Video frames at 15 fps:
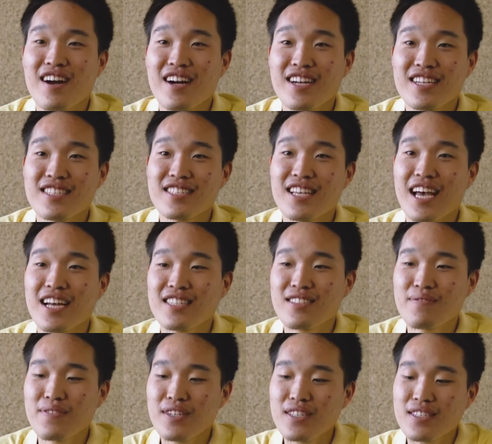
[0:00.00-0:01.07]
artist,
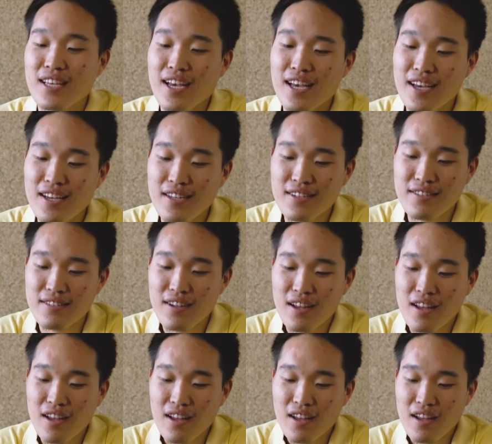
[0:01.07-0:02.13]
activist, and
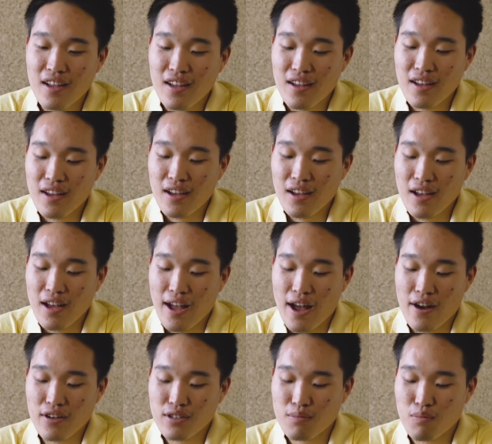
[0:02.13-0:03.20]

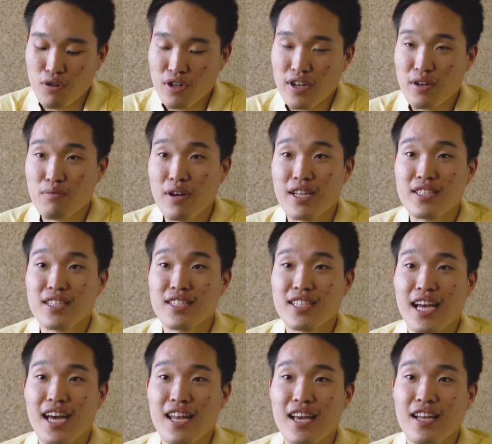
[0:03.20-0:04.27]
I was born and raised in
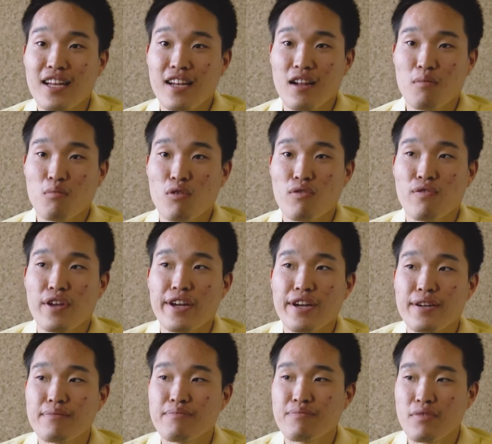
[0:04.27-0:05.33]
Thailand, and I moved
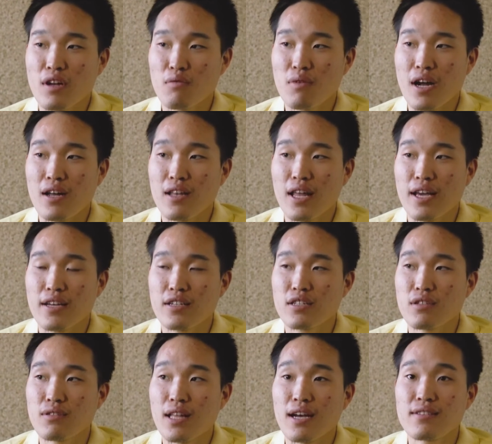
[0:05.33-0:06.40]
here around like
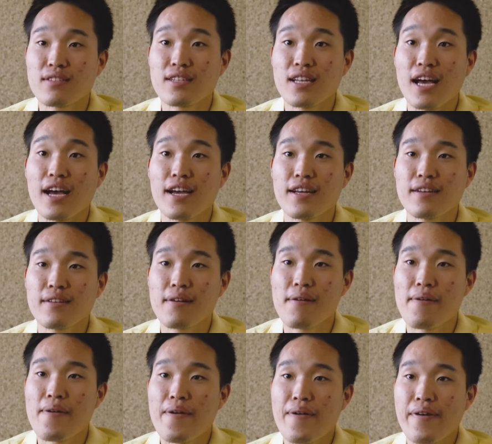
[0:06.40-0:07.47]
2009
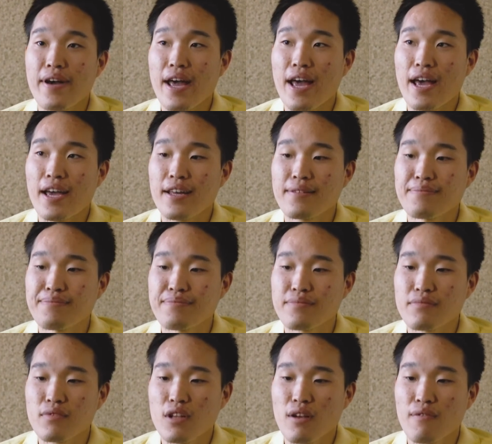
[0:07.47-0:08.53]
and
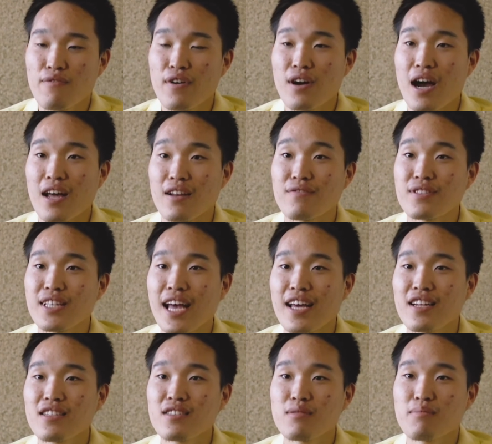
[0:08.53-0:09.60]
fell out of
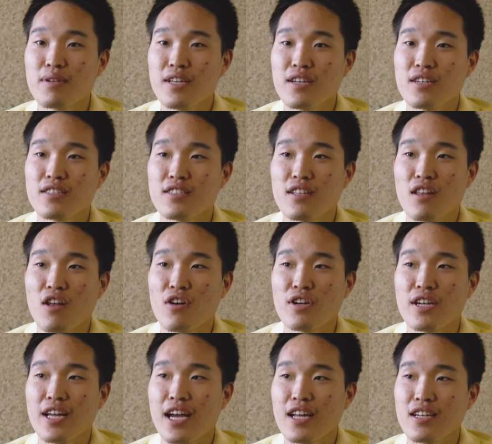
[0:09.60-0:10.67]
status because the lawyer
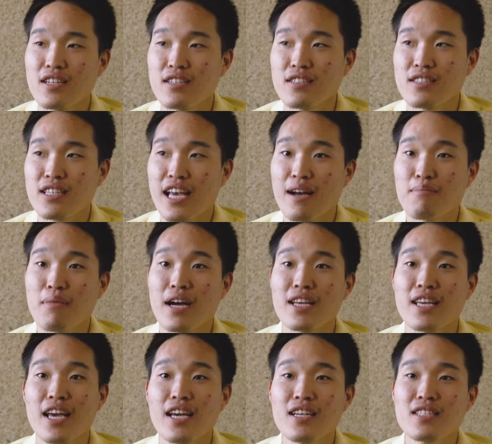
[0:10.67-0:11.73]
kind of scammed my
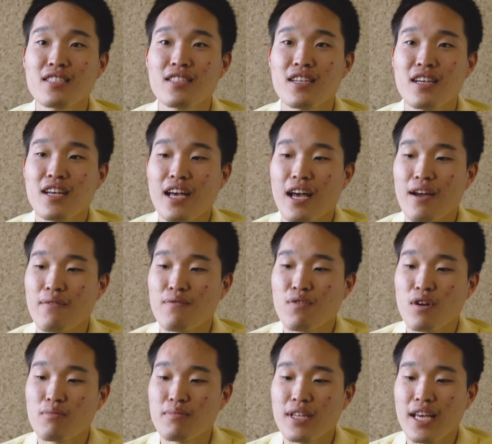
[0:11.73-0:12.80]
case. And
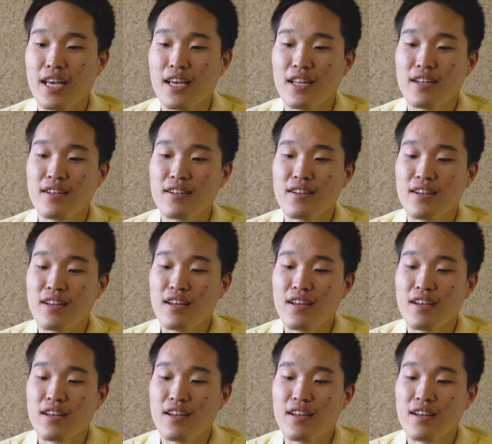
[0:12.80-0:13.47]
from then,